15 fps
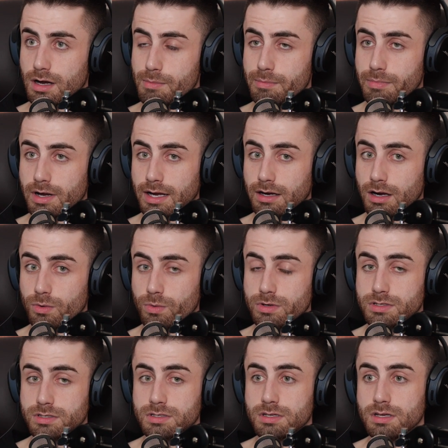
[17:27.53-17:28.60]
I remember it
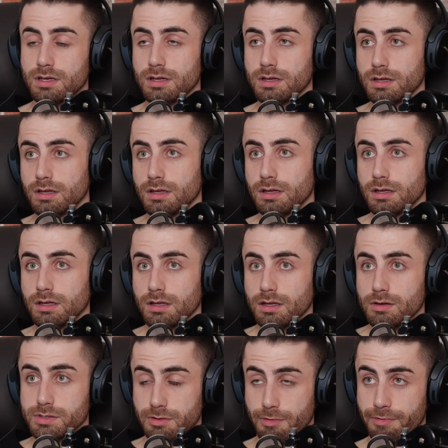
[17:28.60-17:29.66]
was
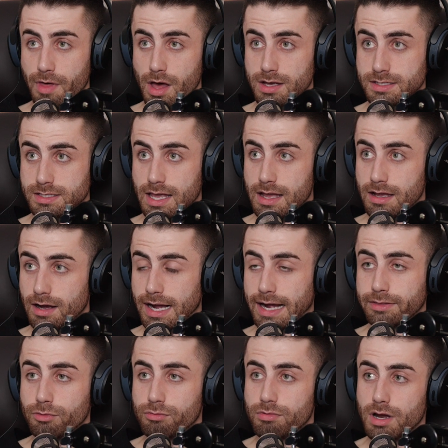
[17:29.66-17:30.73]
a Thursday.
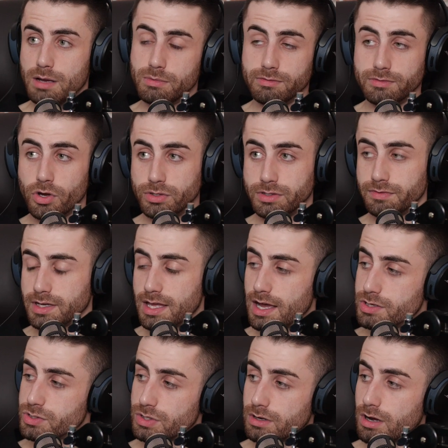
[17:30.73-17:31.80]
I had the Rightmove
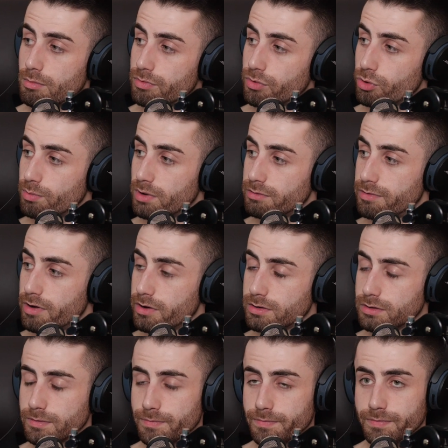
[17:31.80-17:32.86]
notification come through on my
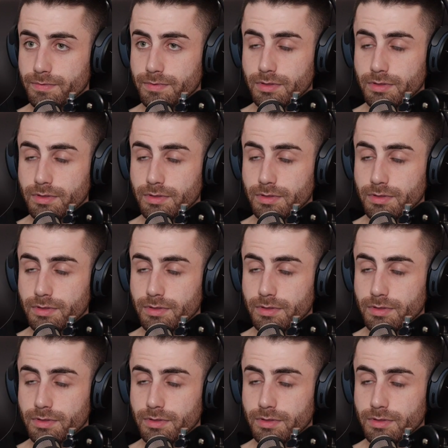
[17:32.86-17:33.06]
phone.